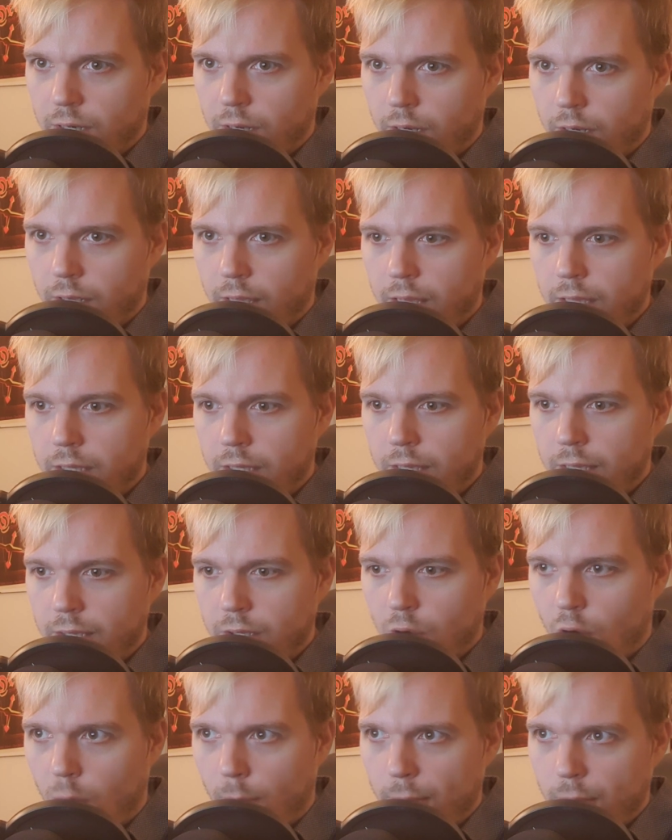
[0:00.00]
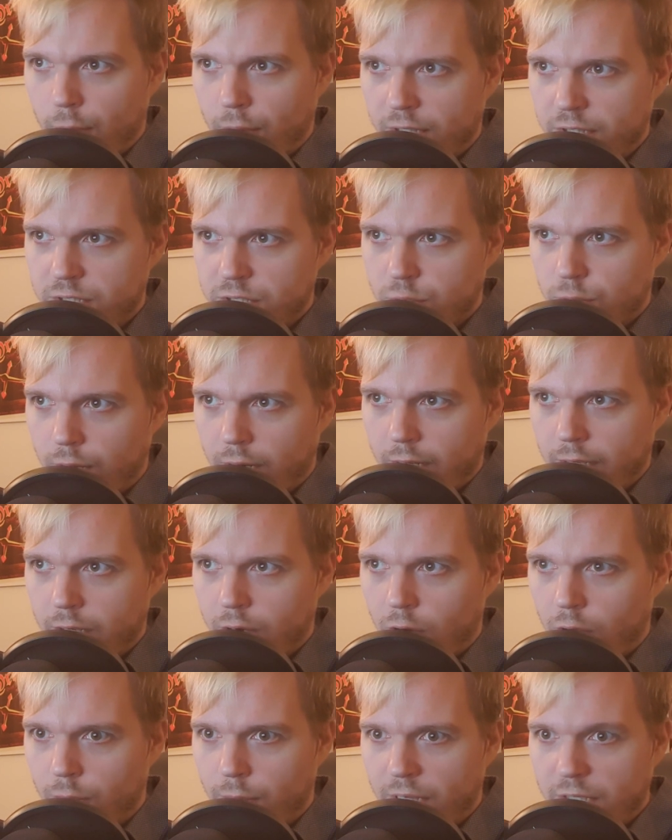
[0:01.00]
get a copyright strike
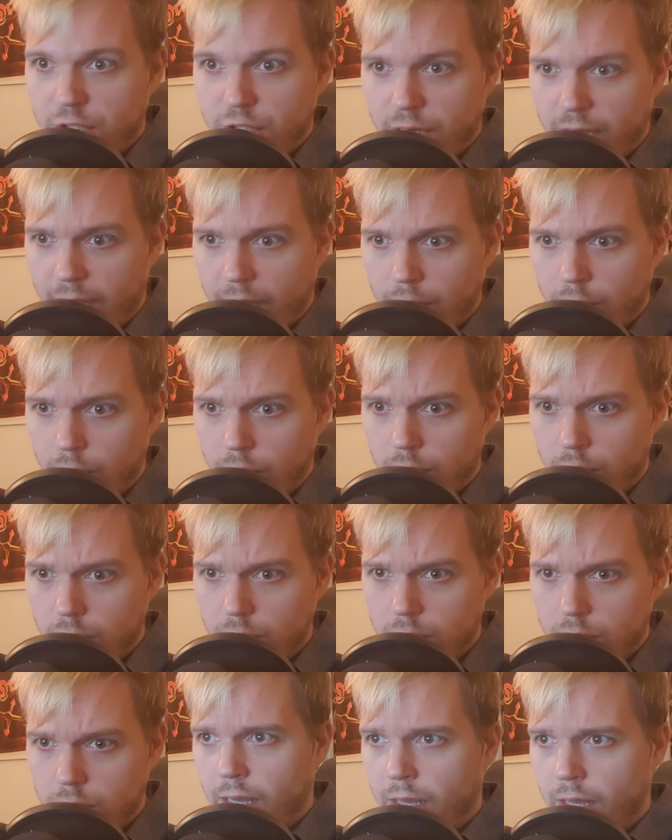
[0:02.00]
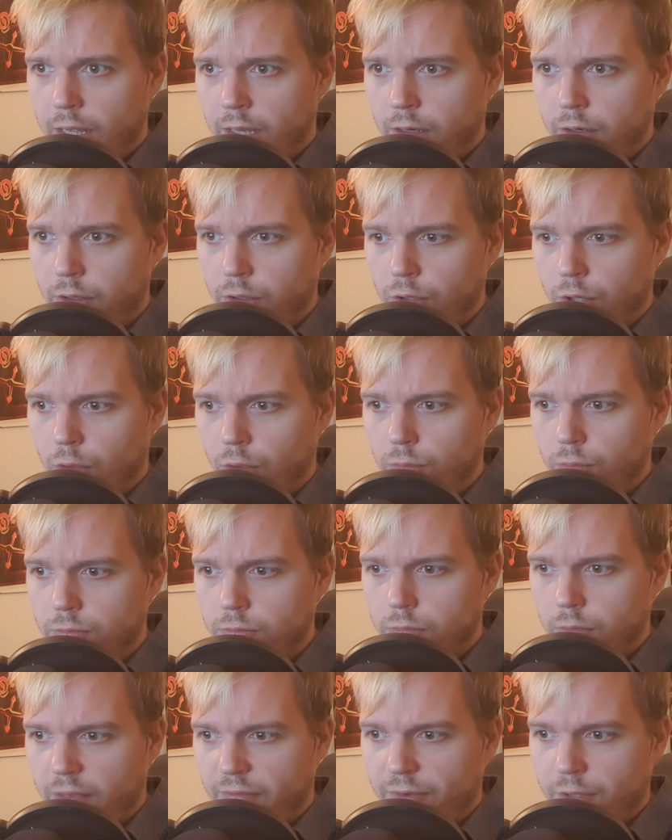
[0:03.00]
on my channel and,
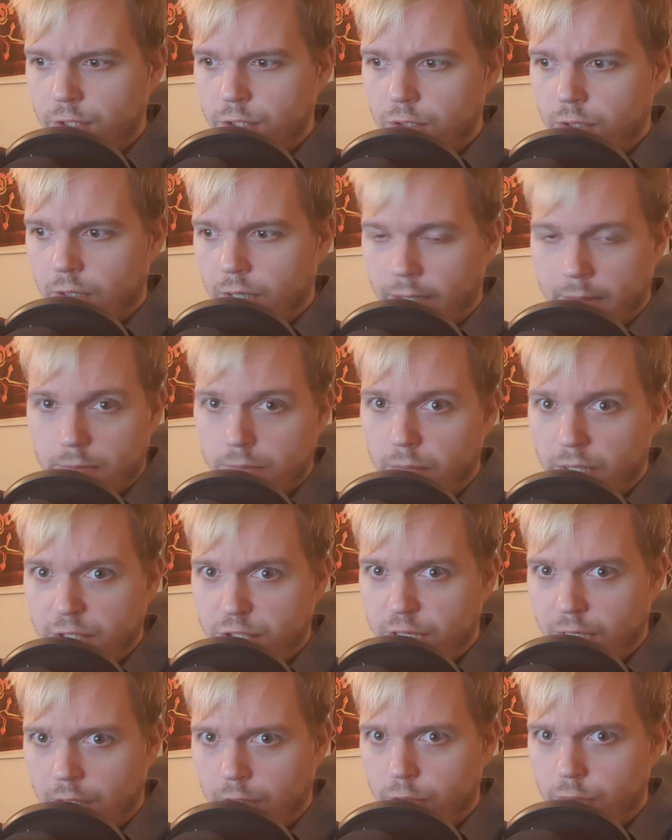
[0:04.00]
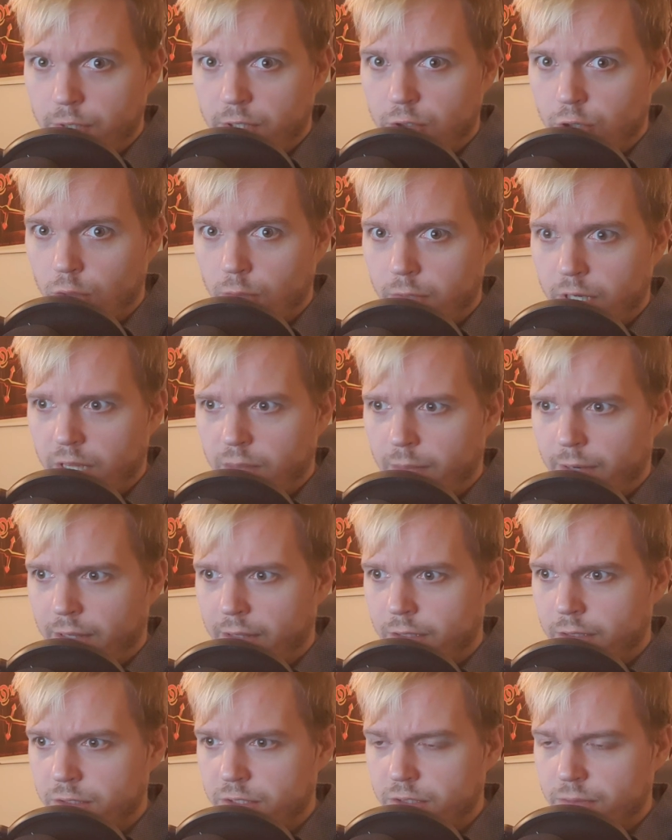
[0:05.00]
like, my channel could be terminated
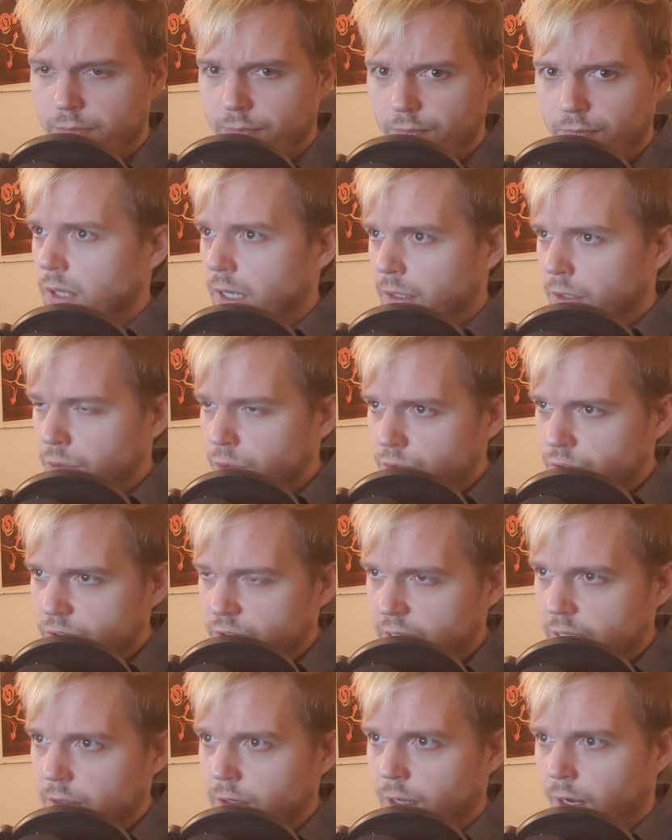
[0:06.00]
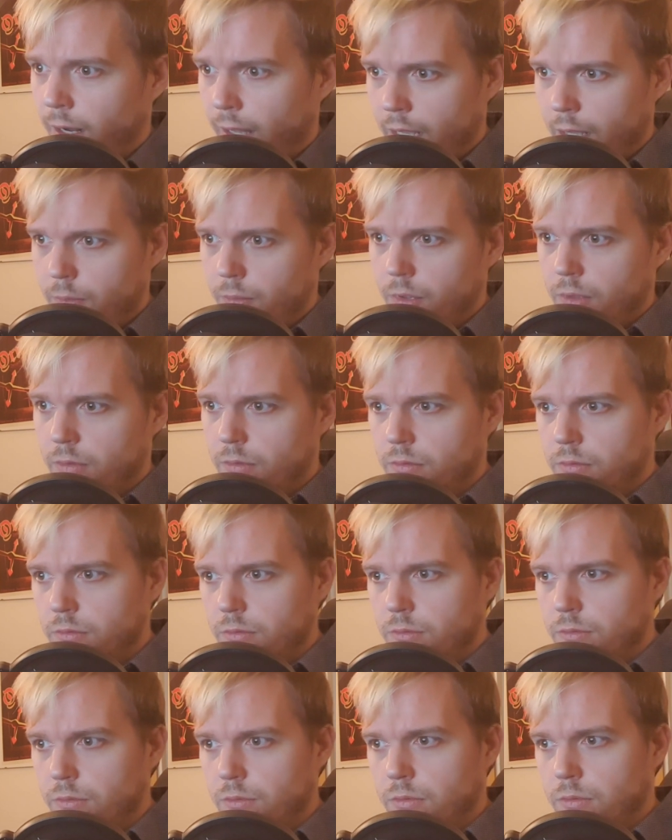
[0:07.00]
by this. And then you see the claim.
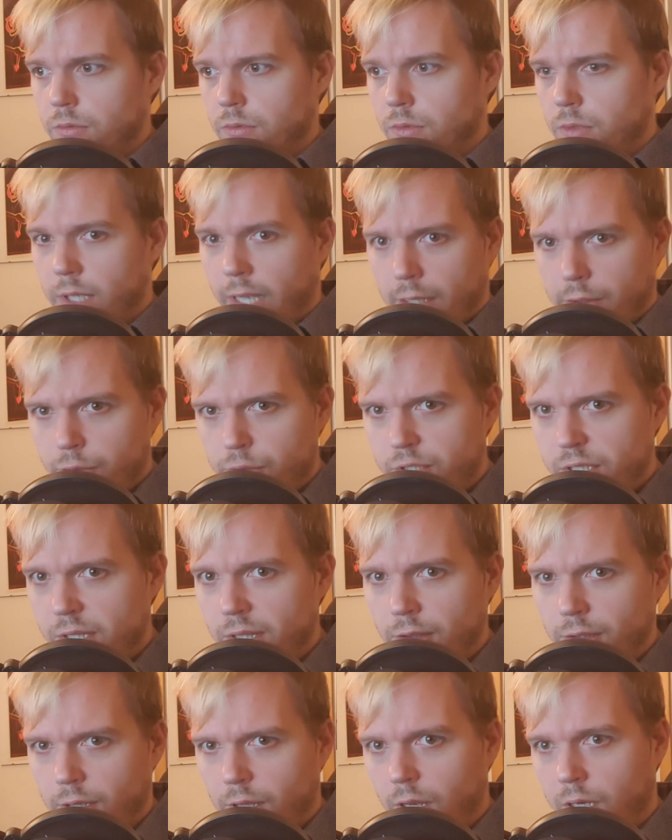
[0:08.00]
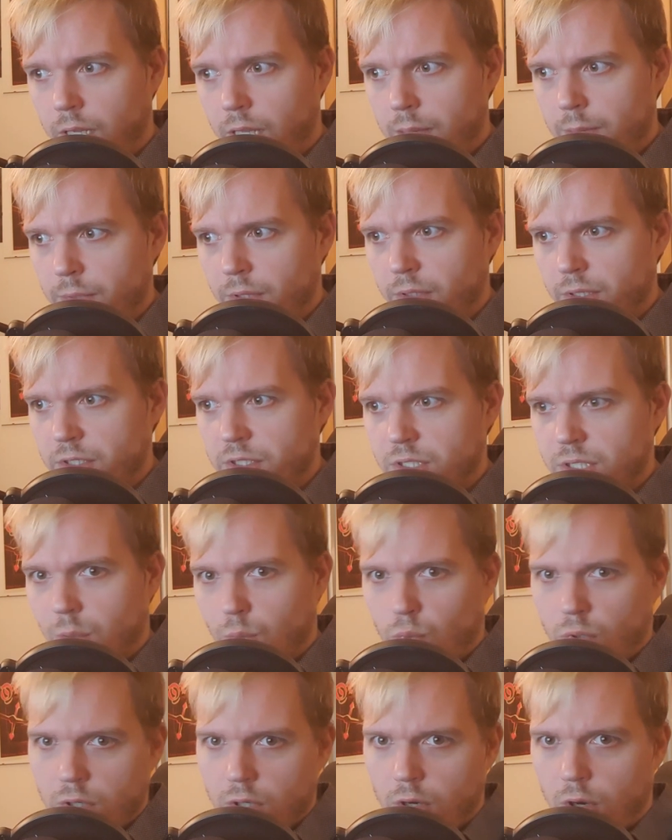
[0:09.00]
And you see that the claimant is
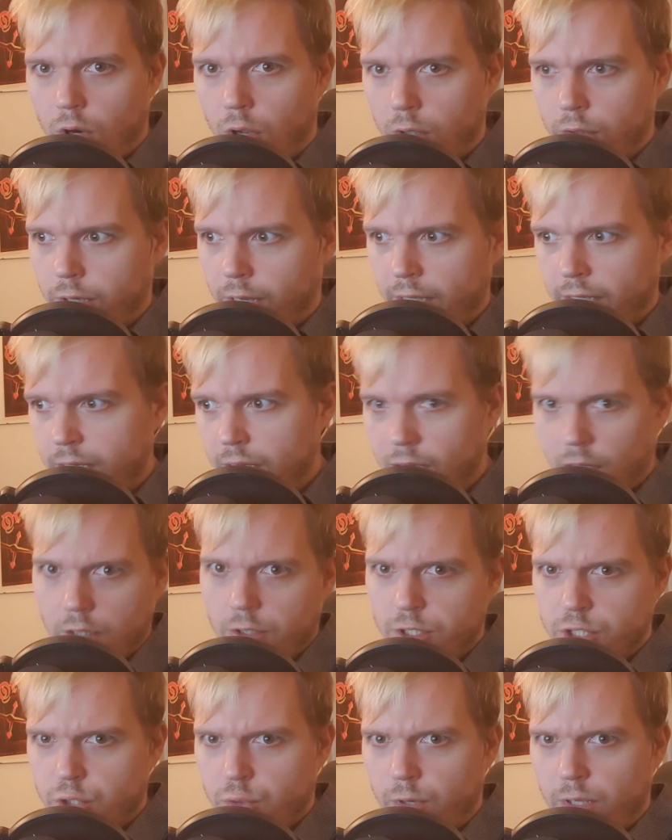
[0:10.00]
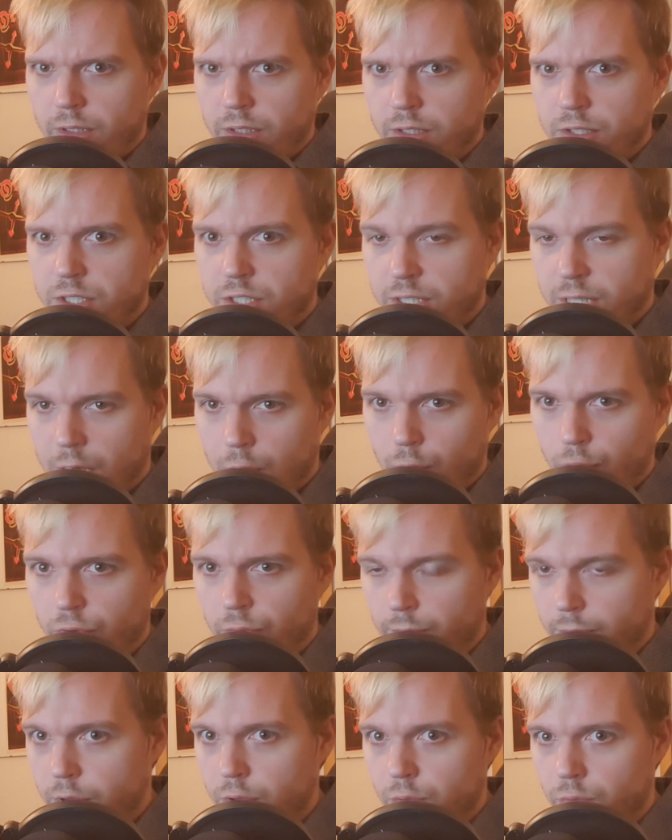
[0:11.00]
someone called, like, Illustrated
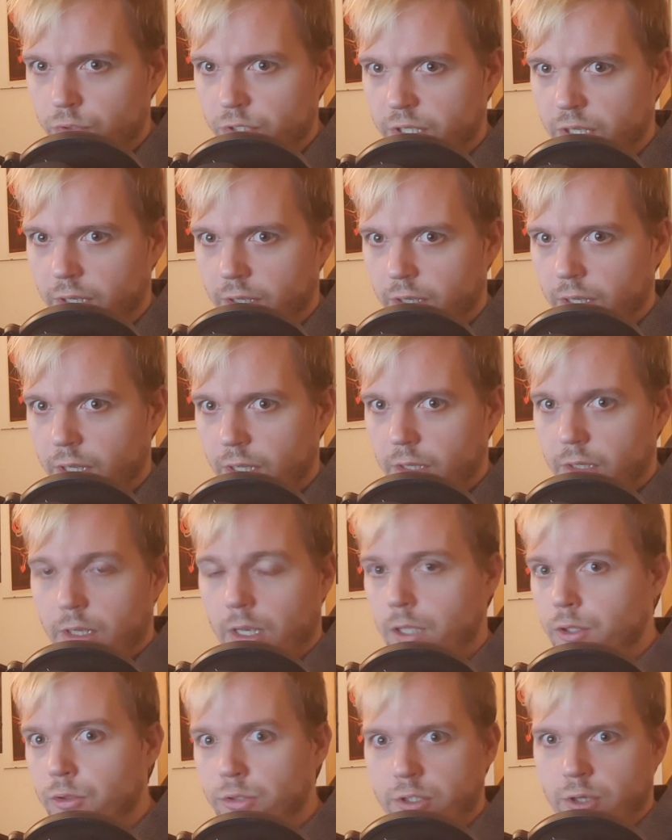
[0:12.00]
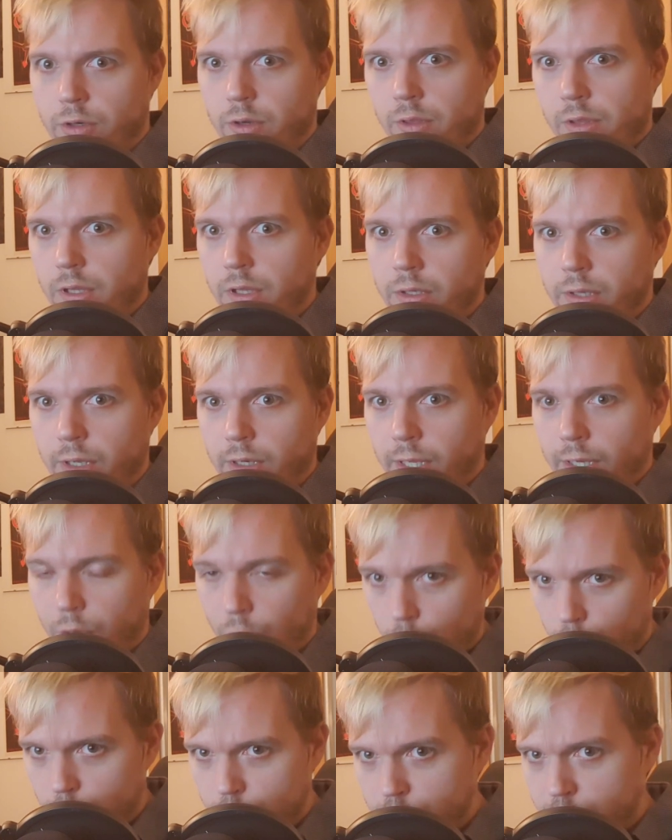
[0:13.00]
Sound Music. And you start thinking, like,
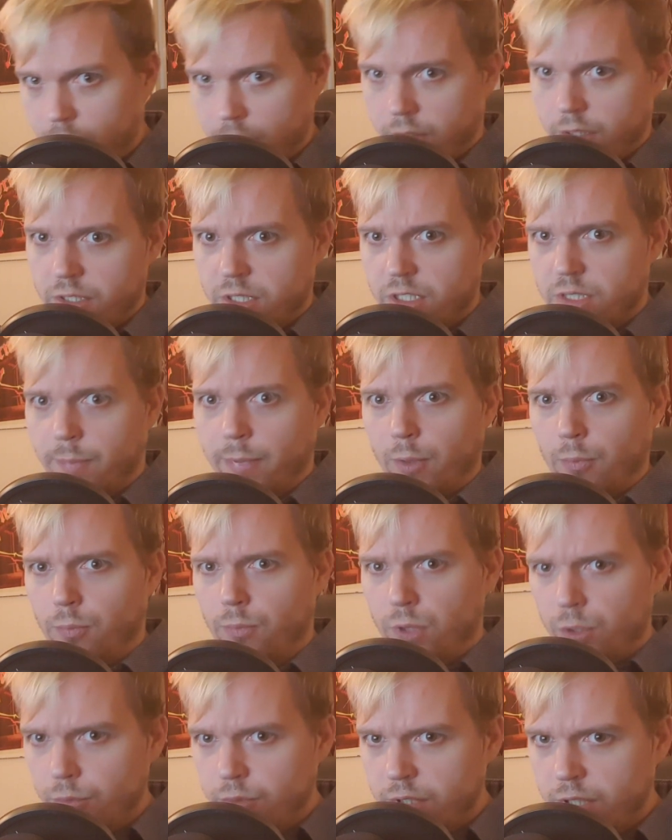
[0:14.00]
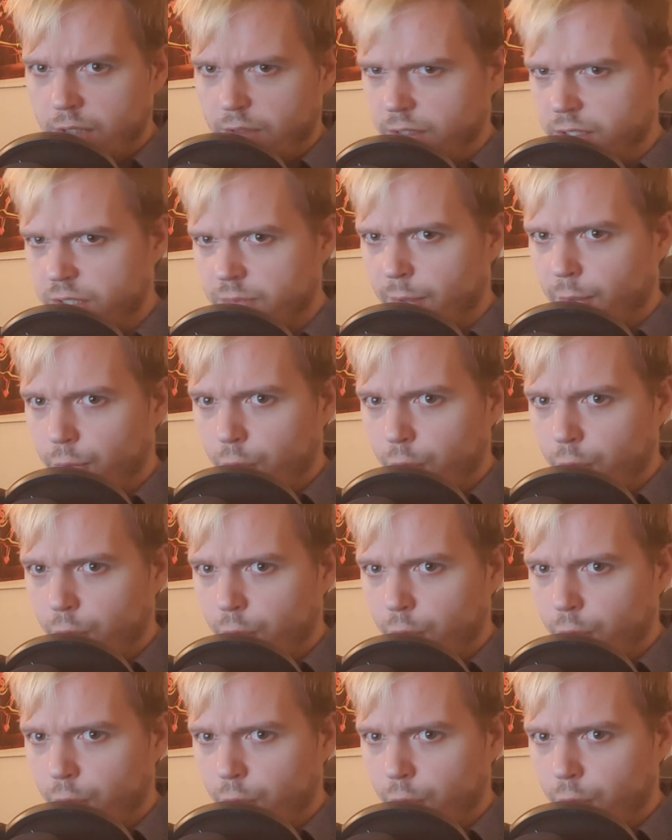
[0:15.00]
oh shit, this is about music? This is